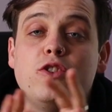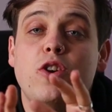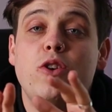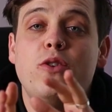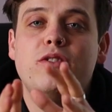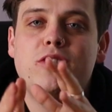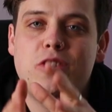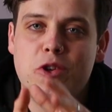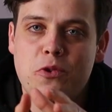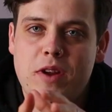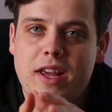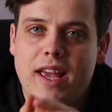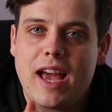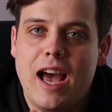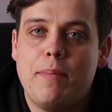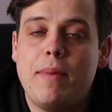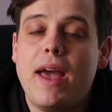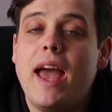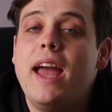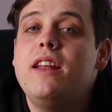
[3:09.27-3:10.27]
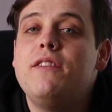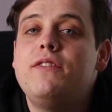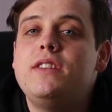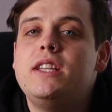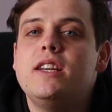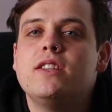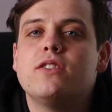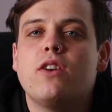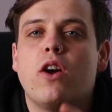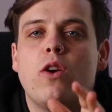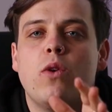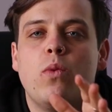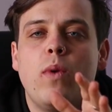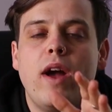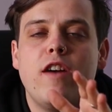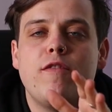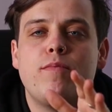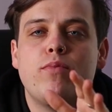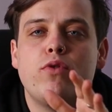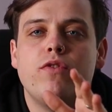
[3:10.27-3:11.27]
So to recap, NFTs are a
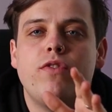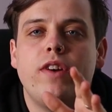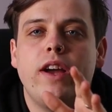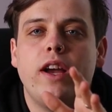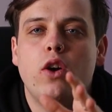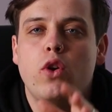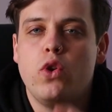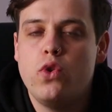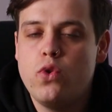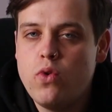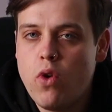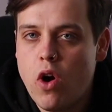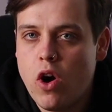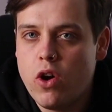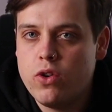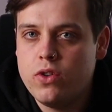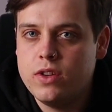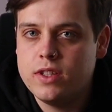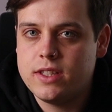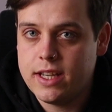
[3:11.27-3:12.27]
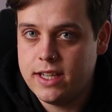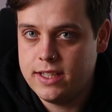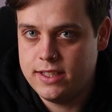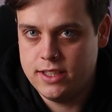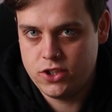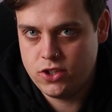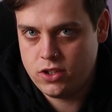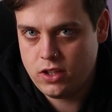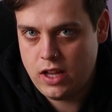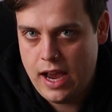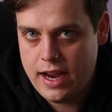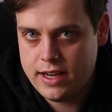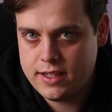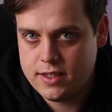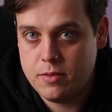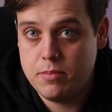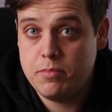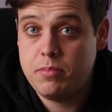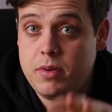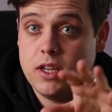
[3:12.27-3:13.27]
way of proving who owns a digital
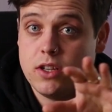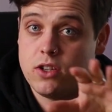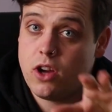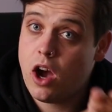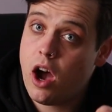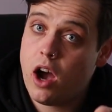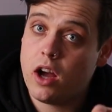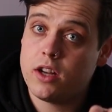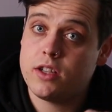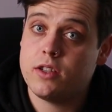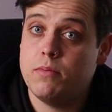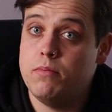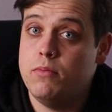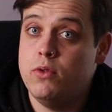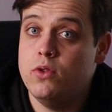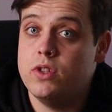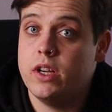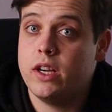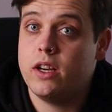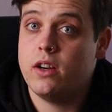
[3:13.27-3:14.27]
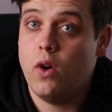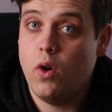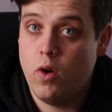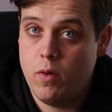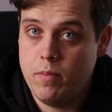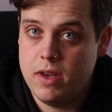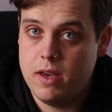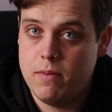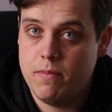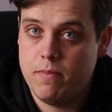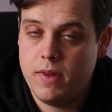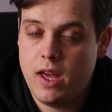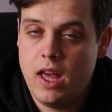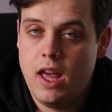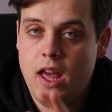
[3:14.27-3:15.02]
item, be it art, music, or meme.